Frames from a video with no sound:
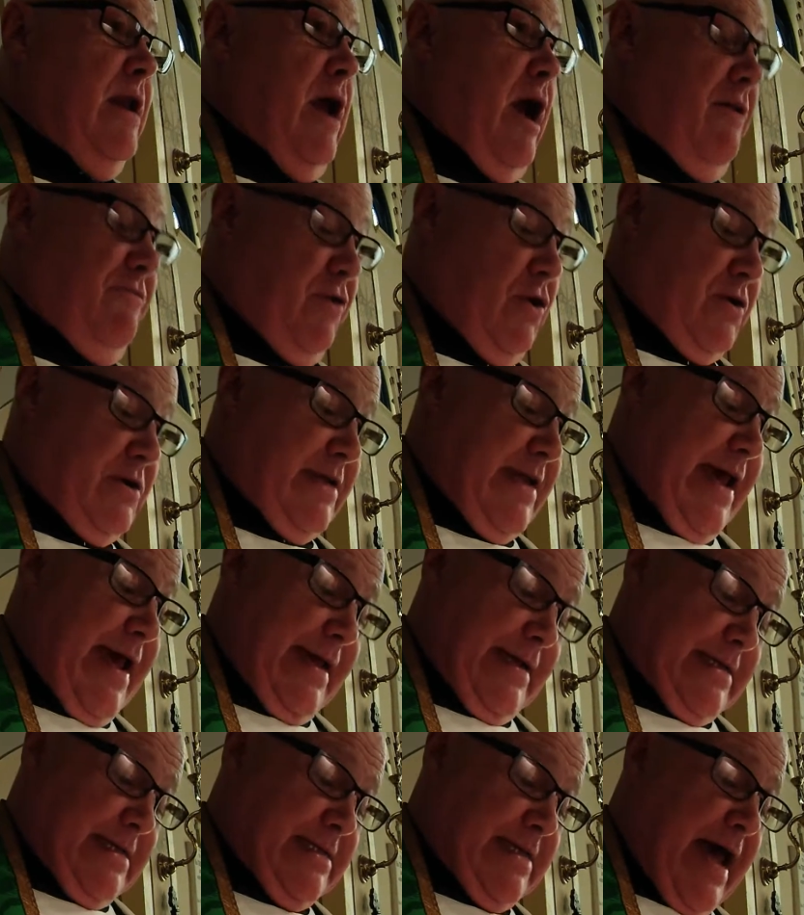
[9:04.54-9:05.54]
Now, if you're
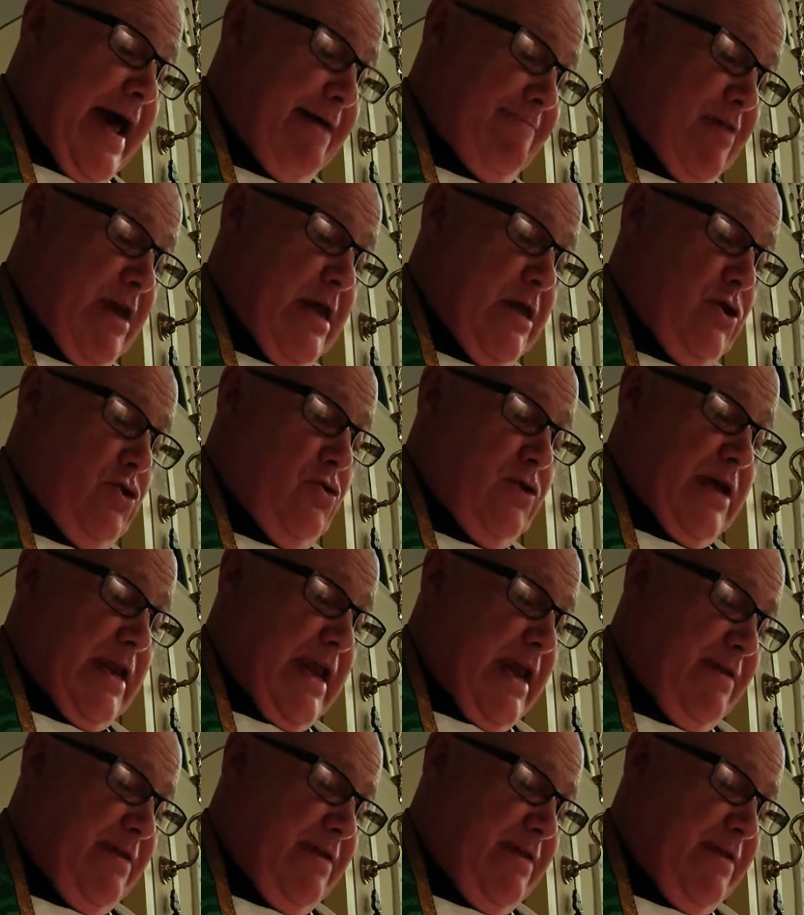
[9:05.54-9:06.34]
tech savvy, you can